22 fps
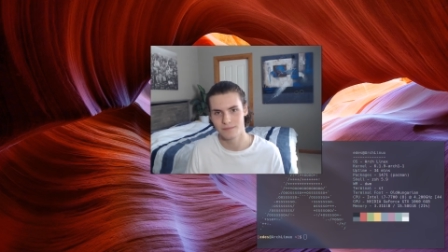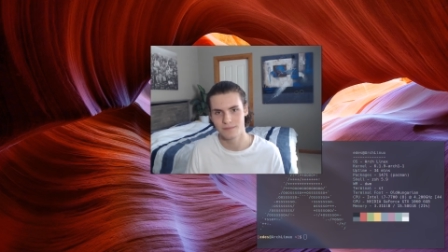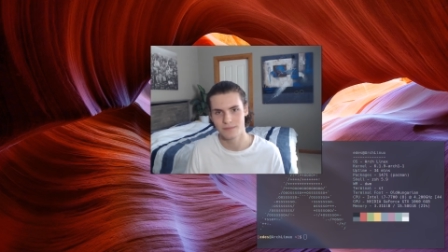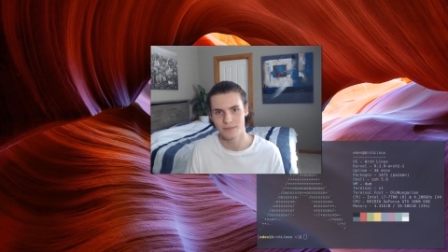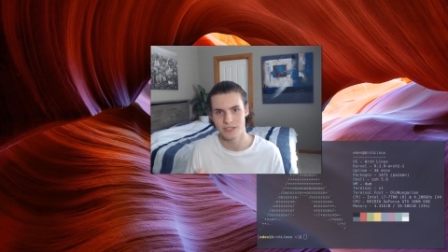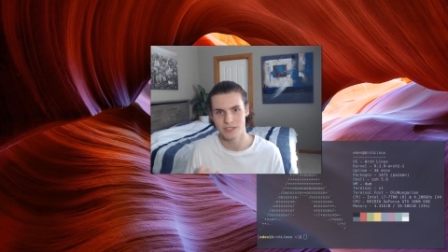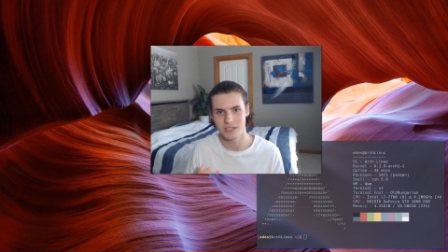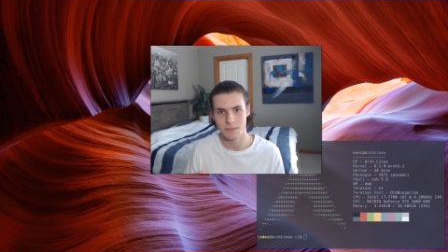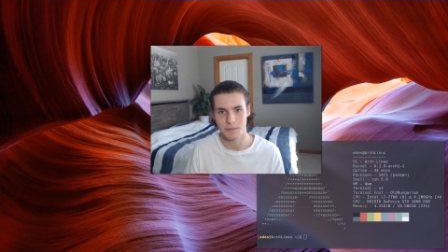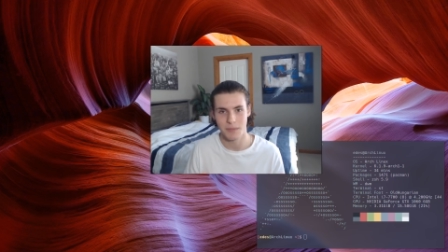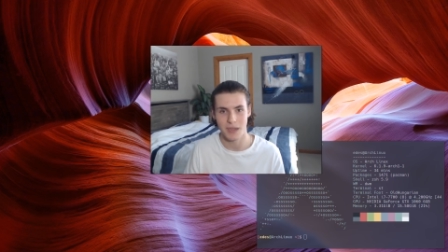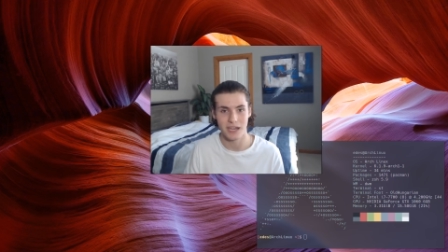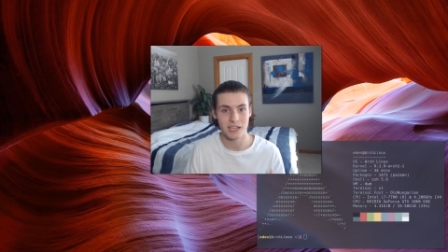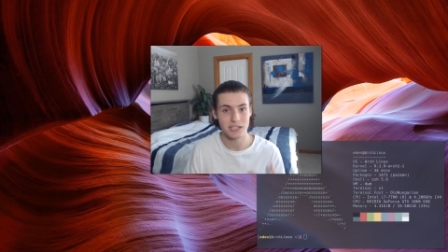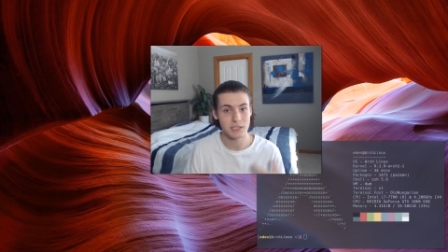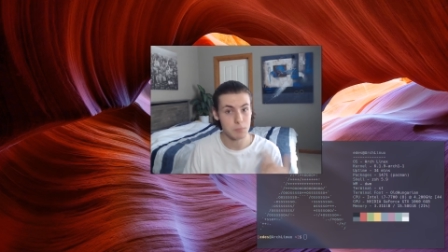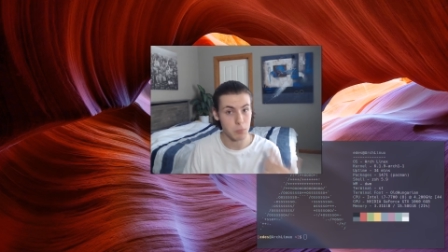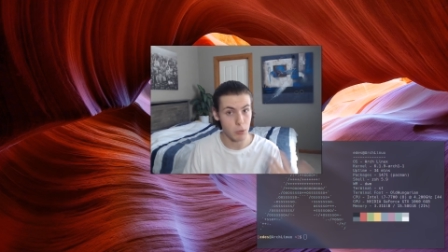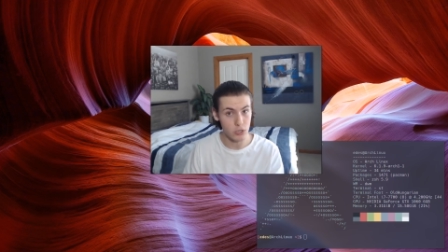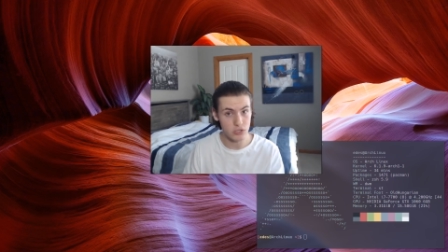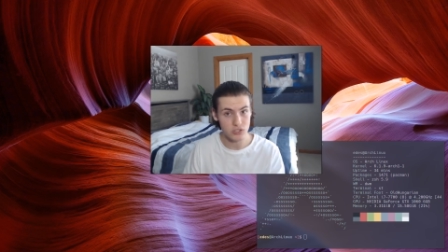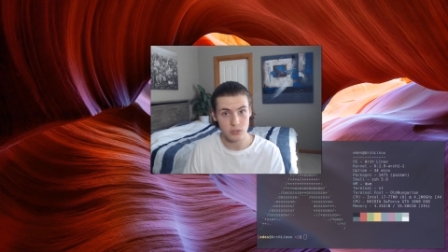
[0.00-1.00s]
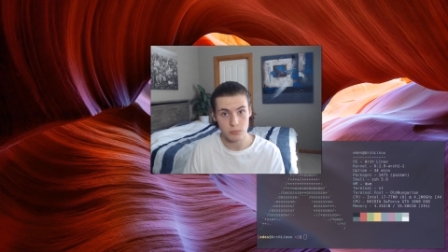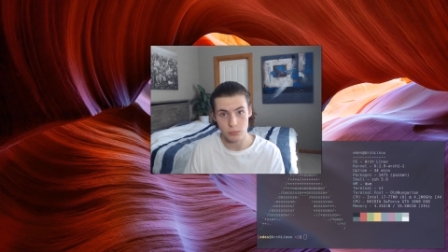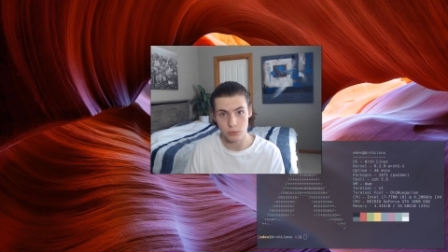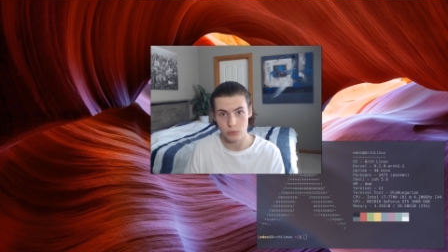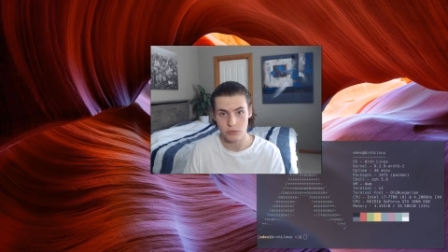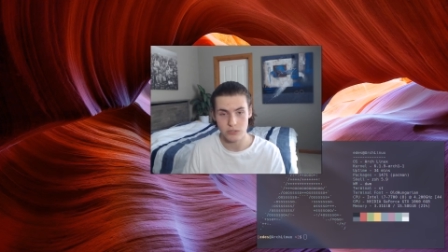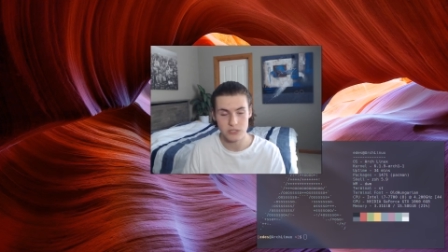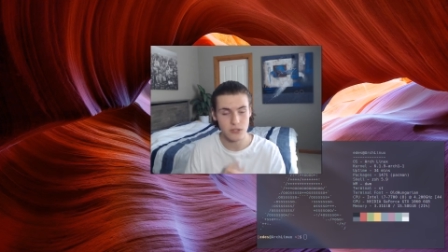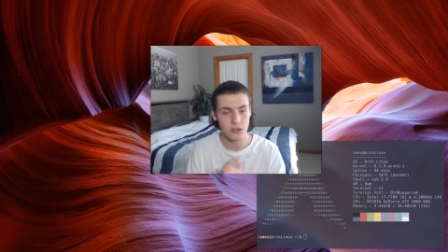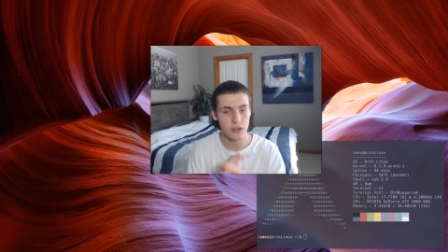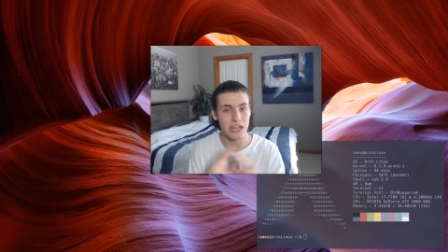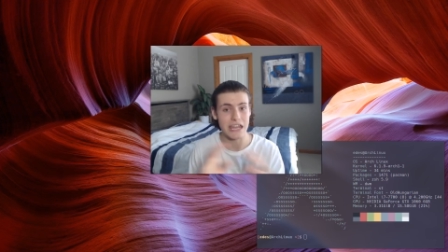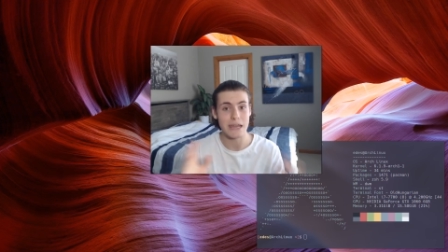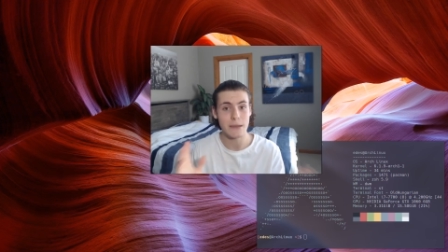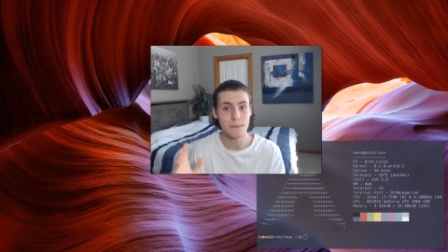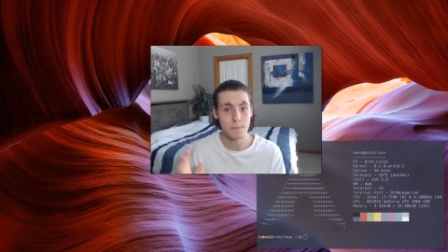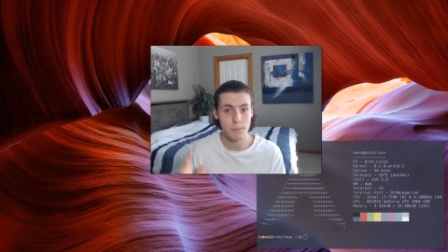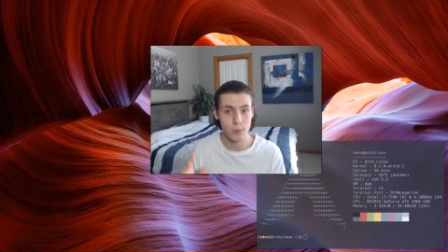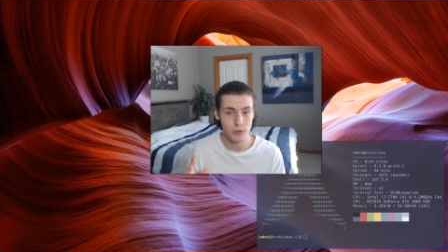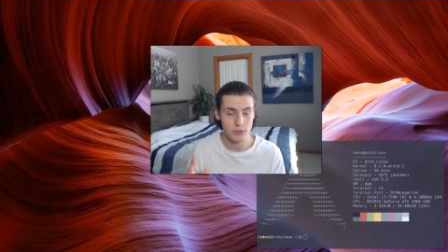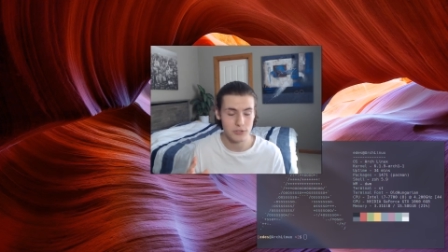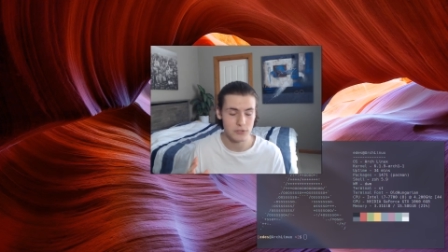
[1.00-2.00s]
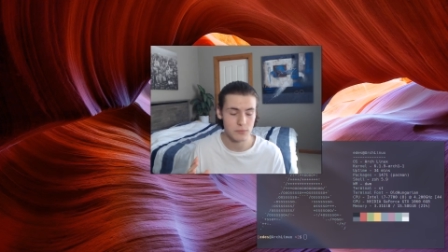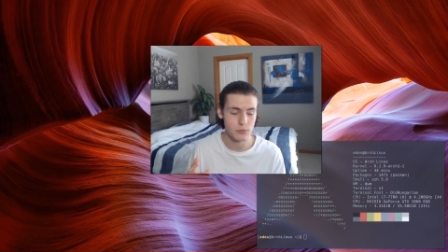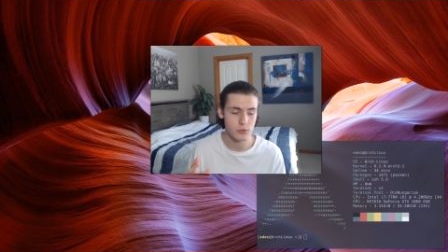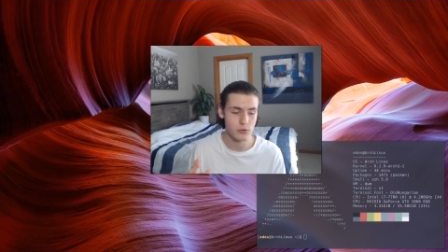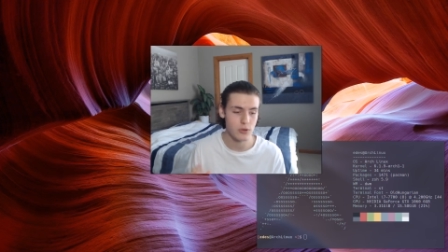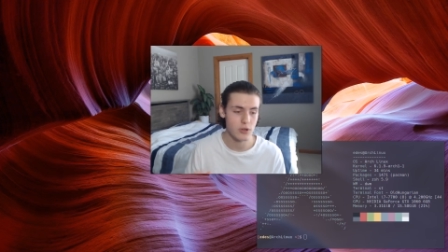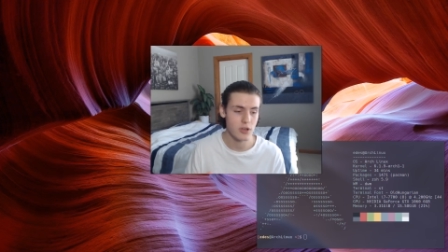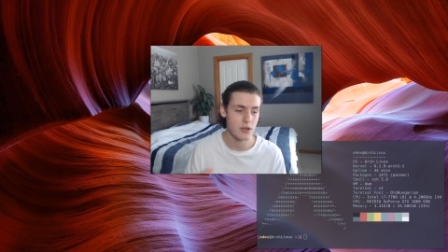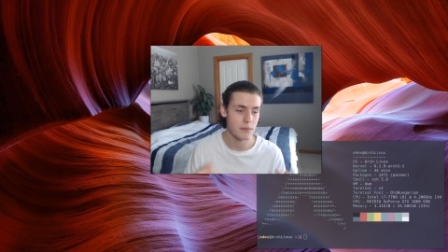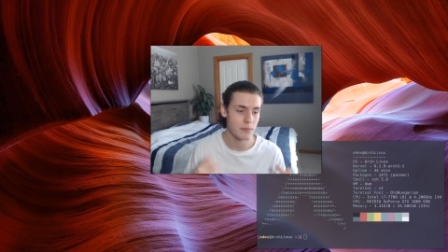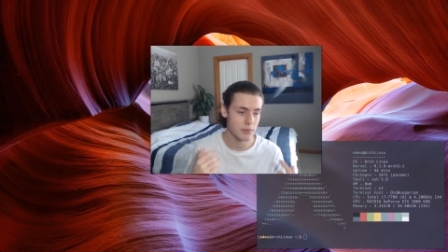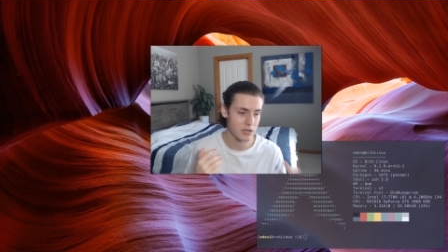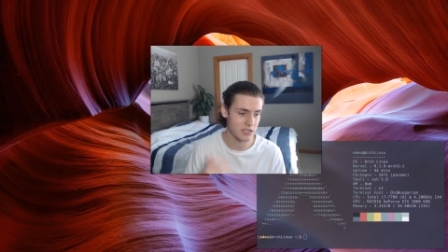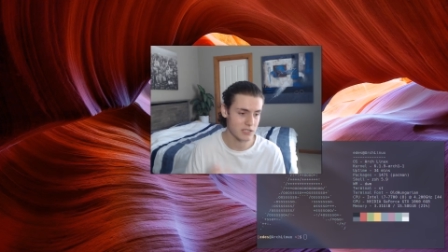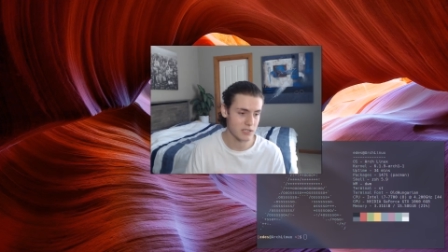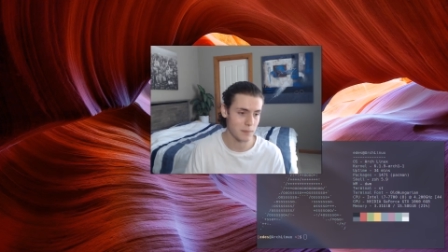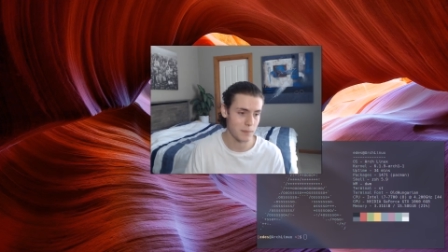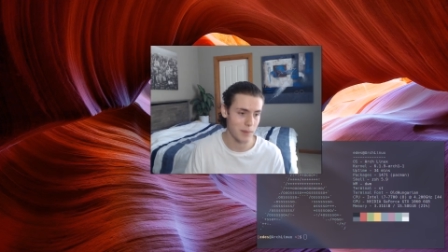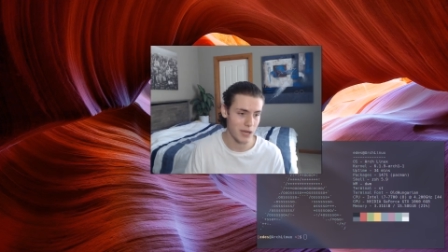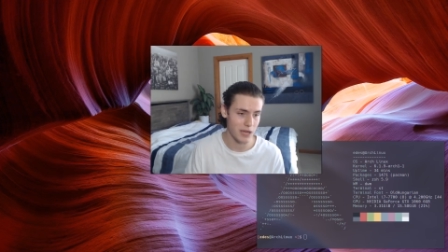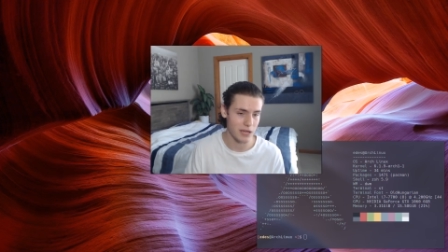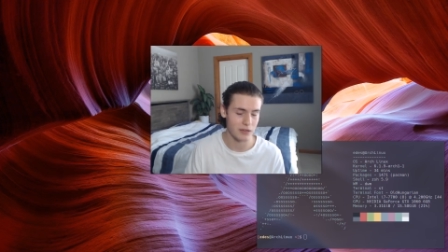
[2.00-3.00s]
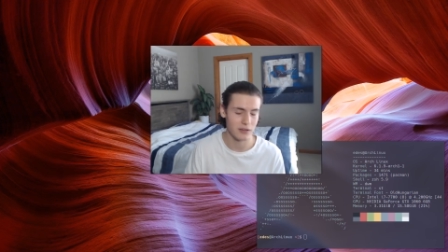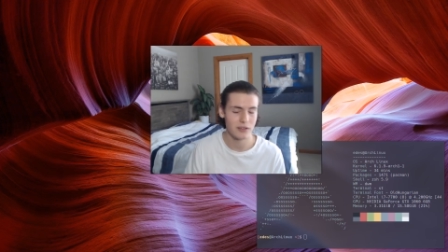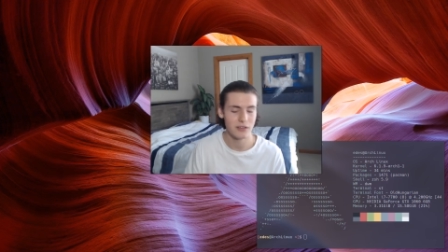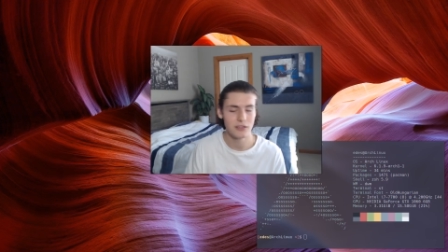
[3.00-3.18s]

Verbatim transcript: It's a pain. It's possible. It's not impossible, but it's a pain.